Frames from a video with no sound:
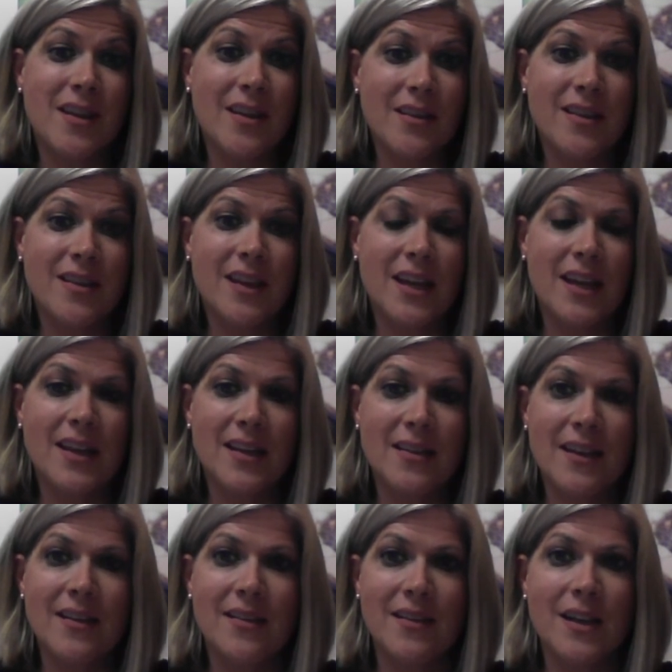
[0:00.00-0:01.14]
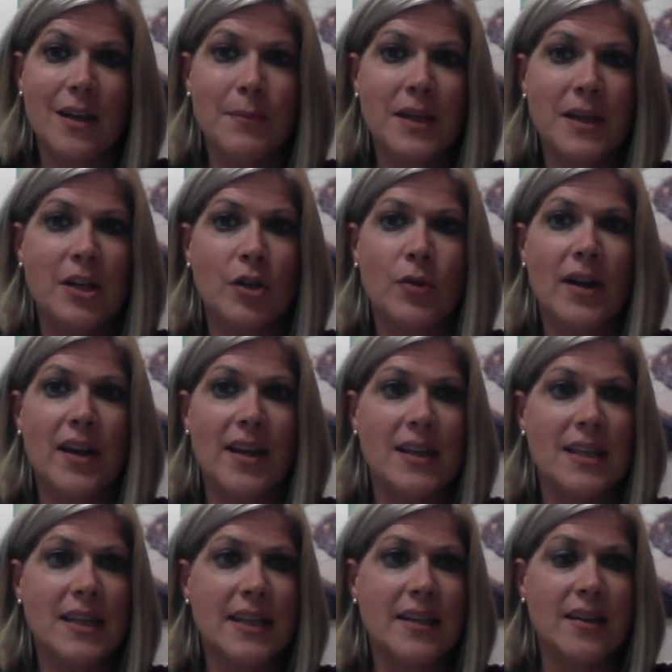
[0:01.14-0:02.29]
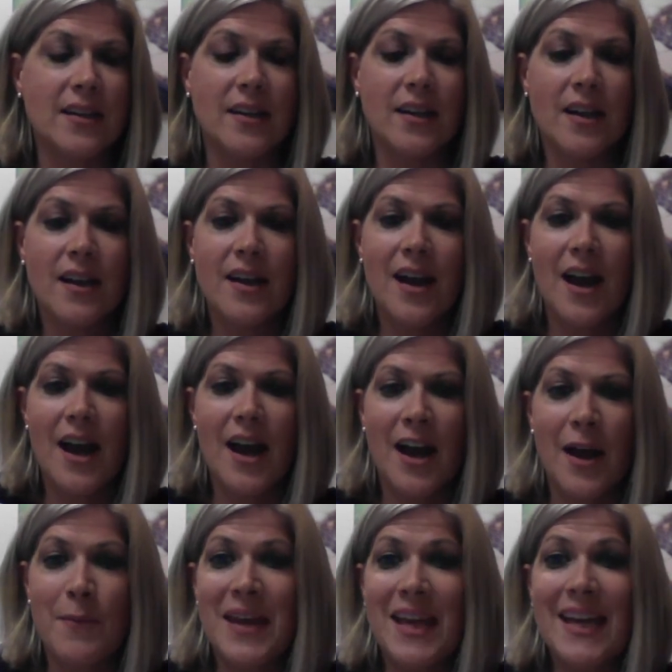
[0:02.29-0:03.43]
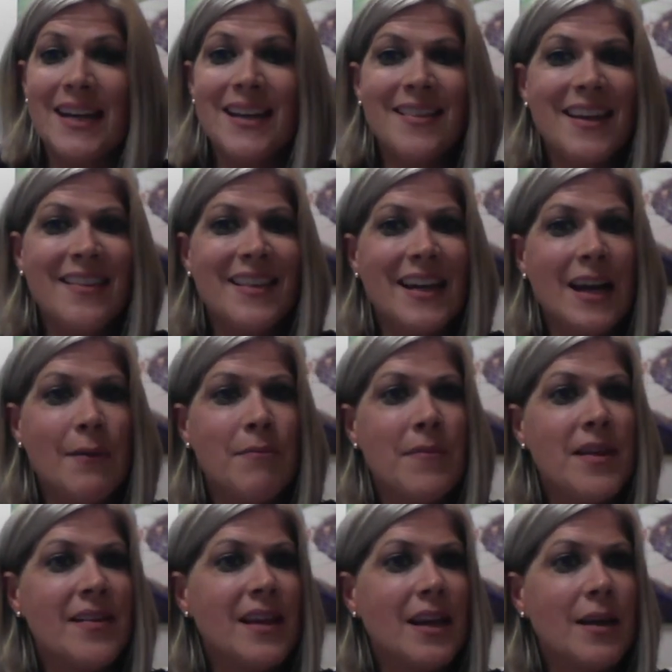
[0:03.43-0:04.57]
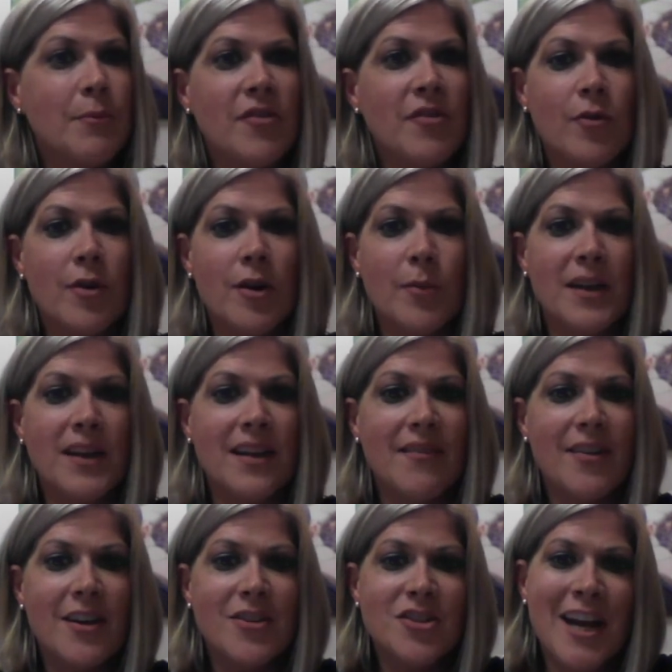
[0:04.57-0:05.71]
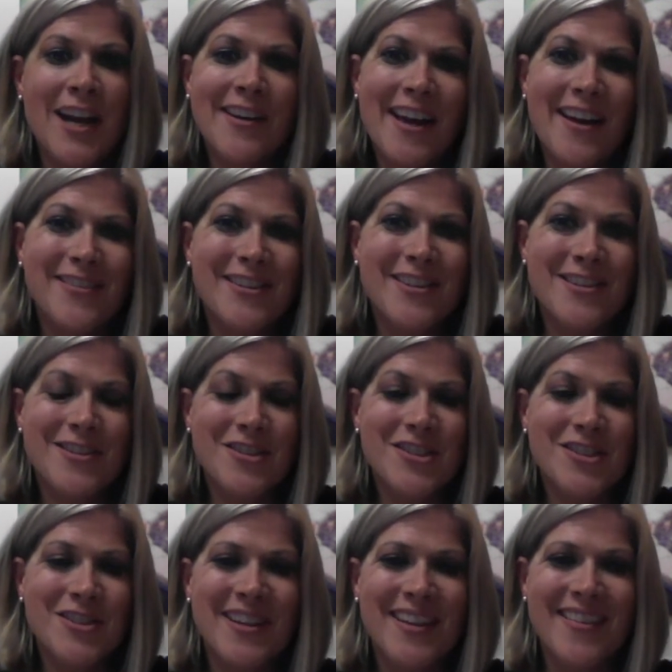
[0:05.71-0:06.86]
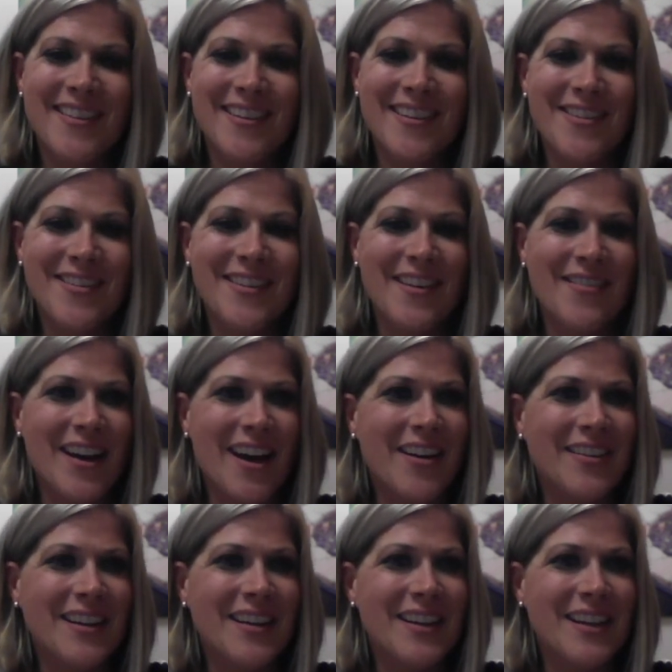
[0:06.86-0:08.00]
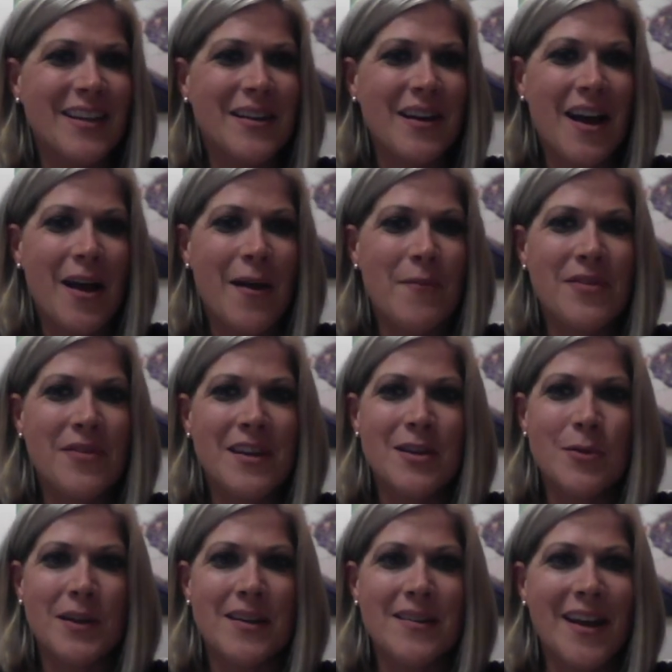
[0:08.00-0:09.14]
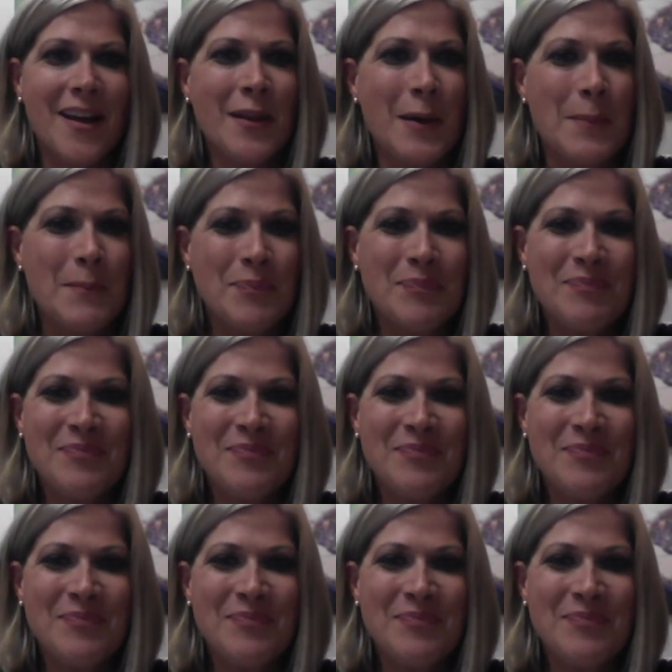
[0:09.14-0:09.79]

to this, and I think it's going to be a great year. Anything that I'm missing before we give a shout out to your students and you give out any you want to tell them?